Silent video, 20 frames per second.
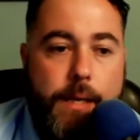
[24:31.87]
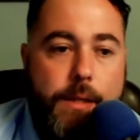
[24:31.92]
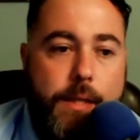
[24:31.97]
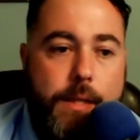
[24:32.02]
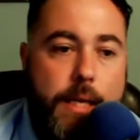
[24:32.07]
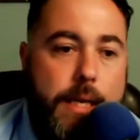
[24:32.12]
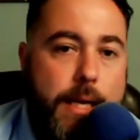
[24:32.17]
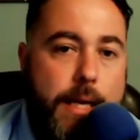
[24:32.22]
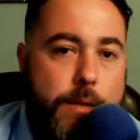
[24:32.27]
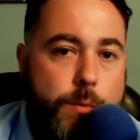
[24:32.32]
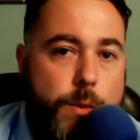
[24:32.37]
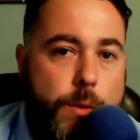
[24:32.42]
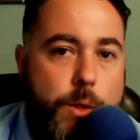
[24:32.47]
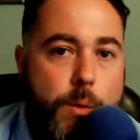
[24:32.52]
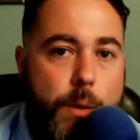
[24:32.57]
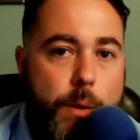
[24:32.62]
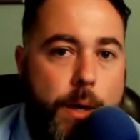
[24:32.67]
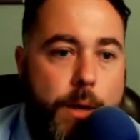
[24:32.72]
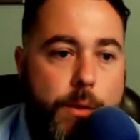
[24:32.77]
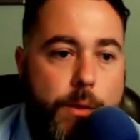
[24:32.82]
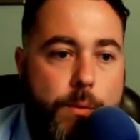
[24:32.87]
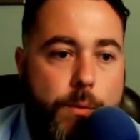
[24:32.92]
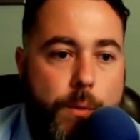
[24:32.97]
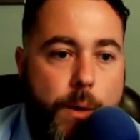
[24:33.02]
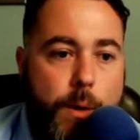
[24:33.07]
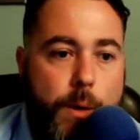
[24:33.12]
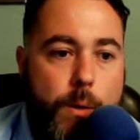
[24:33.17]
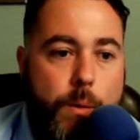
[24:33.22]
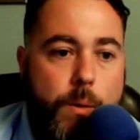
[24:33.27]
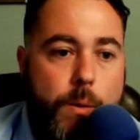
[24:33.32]
then that's when you want to
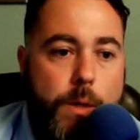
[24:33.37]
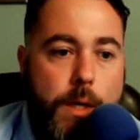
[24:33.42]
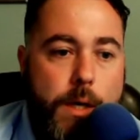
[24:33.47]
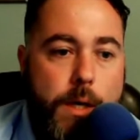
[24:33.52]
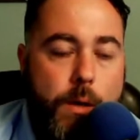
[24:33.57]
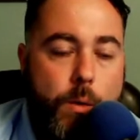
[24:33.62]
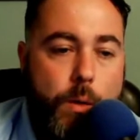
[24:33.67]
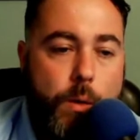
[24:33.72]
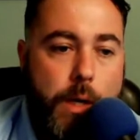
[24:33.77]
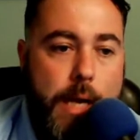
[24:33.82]
throw or